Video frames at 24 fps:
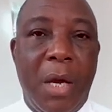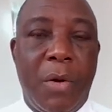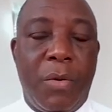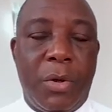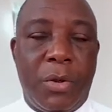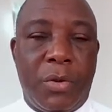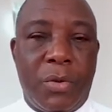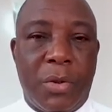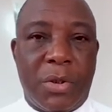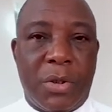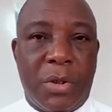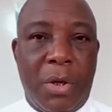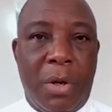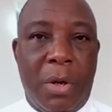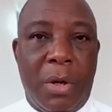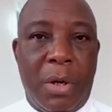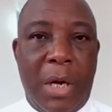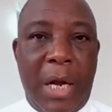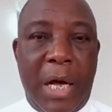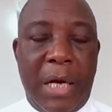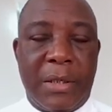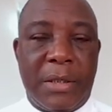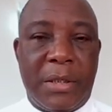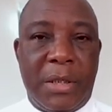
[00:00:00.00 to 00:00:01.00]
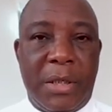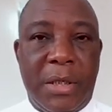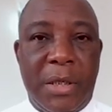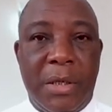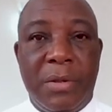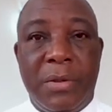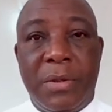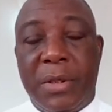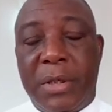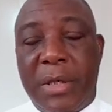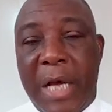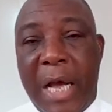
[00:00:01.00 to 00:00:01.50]
which was done last
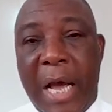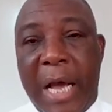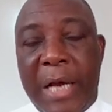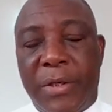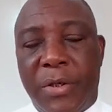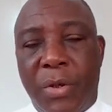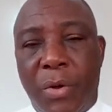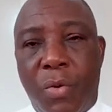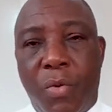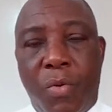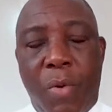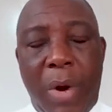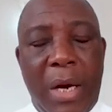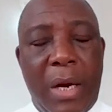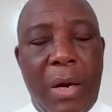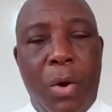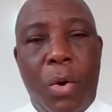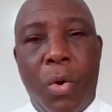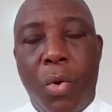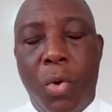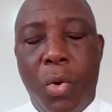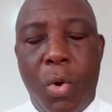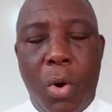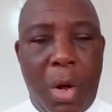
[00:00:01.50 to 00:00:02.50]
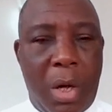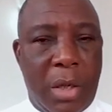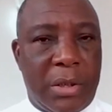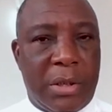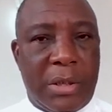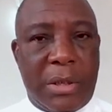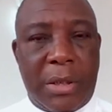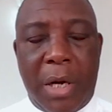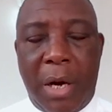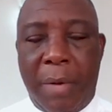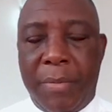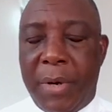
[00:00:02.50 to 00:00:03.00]
Tuesday. So quite a whole
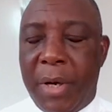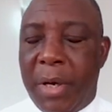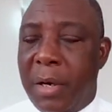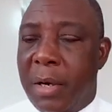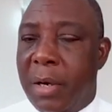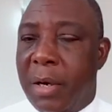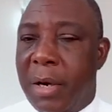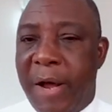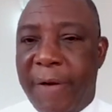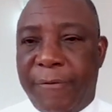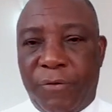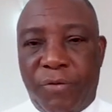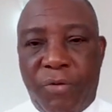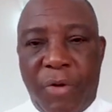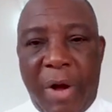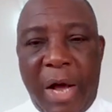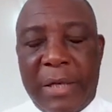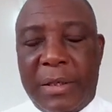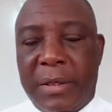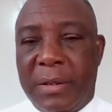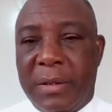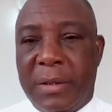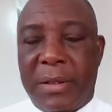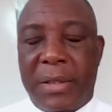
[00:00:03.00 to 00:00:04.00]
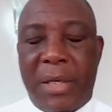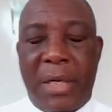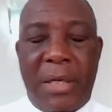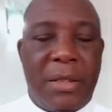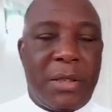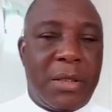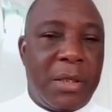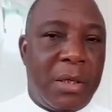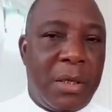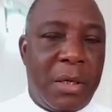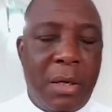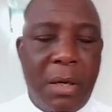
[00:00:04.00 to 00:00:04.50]
lot coming left, right, and
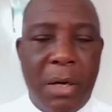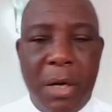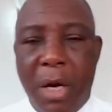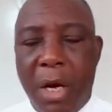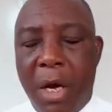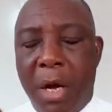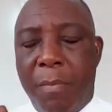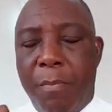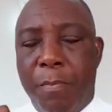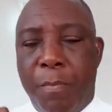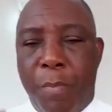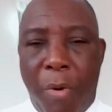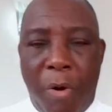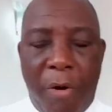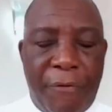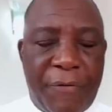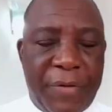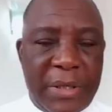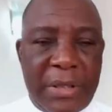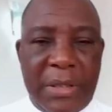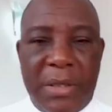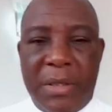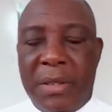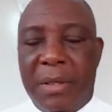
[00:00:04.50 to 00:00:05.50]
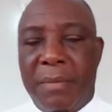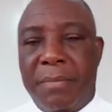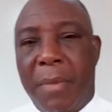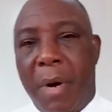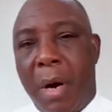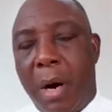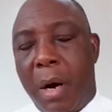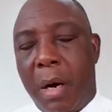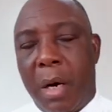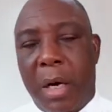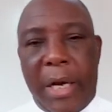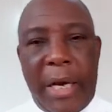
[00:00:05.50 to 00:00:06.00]
center, buffeting the
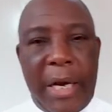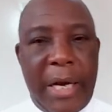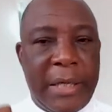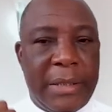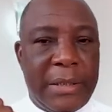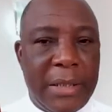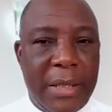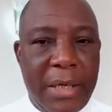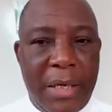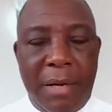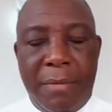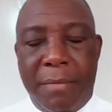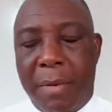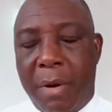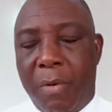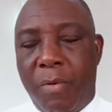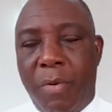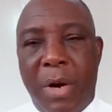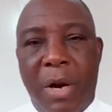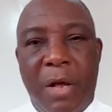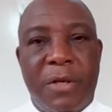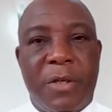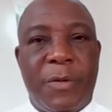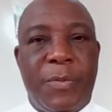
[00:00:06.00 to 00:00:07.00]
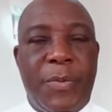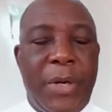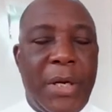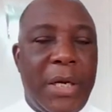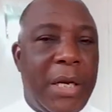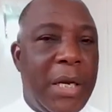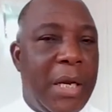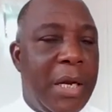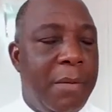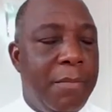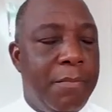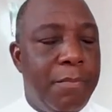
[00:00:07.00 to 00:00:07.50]
market, in a moment when I'm
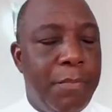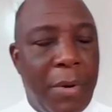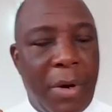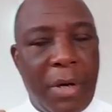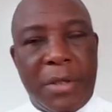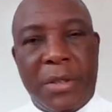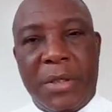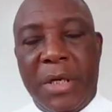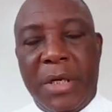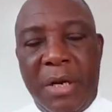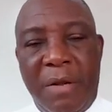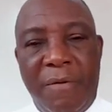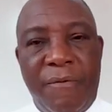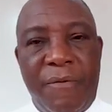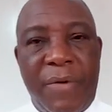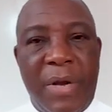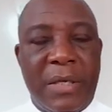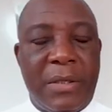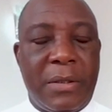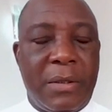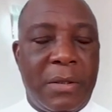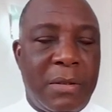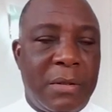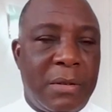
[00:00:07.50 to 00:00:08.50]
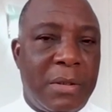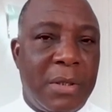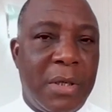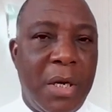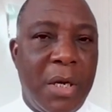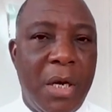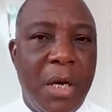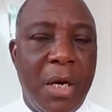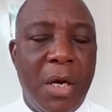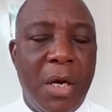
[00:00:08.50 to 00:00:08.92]
speaking, boxing investors